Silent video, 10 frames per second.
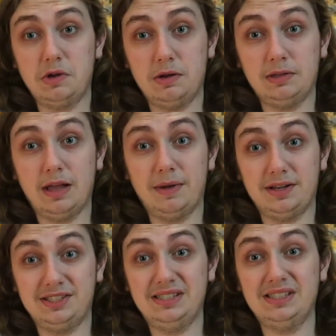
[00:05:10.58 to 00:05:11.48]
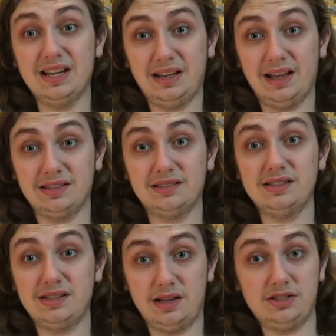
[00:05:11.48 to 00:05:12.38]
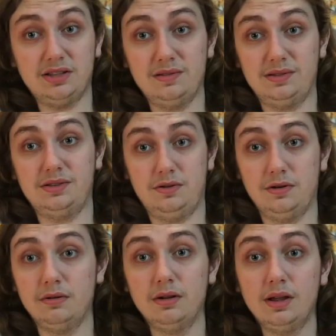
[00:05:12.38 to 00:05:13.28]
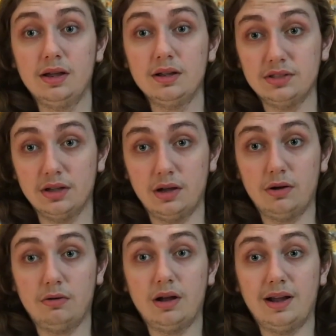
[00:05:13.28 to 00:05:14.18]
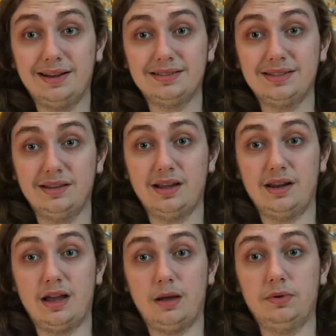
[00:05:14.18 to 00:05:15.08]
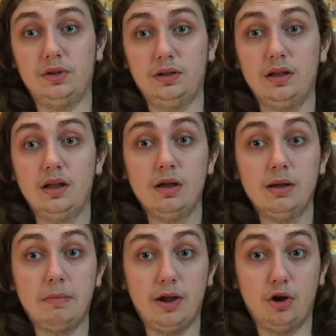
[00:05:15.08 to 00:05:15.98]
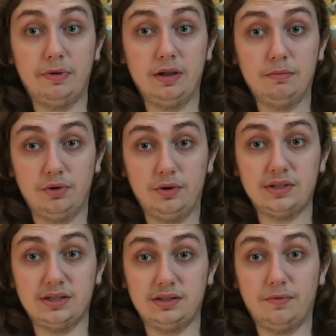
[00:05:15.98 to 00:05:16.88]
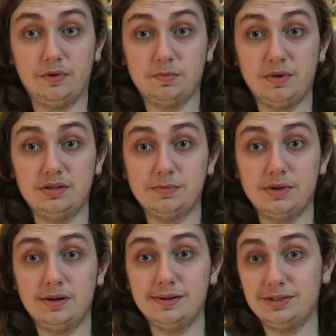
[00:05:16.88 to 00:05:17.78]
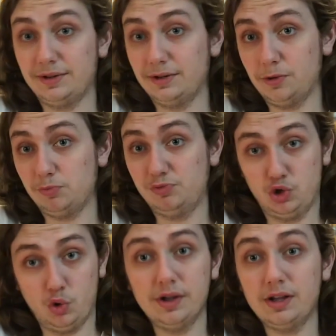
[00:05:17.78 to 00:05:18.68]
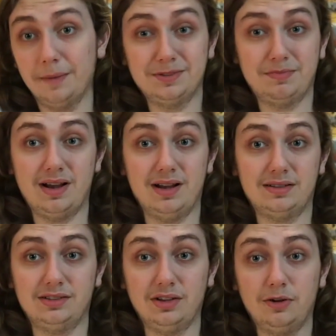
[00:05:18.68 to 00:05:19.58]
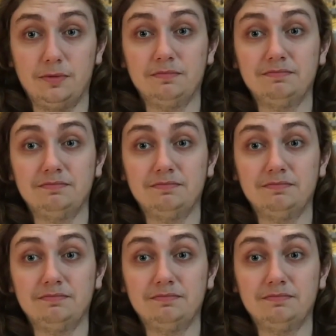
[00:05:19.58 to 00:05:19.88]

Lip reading: that might stick as a DH this year, so I can see that happening. But I hope he improves as the first baseman until Joy comes back, so...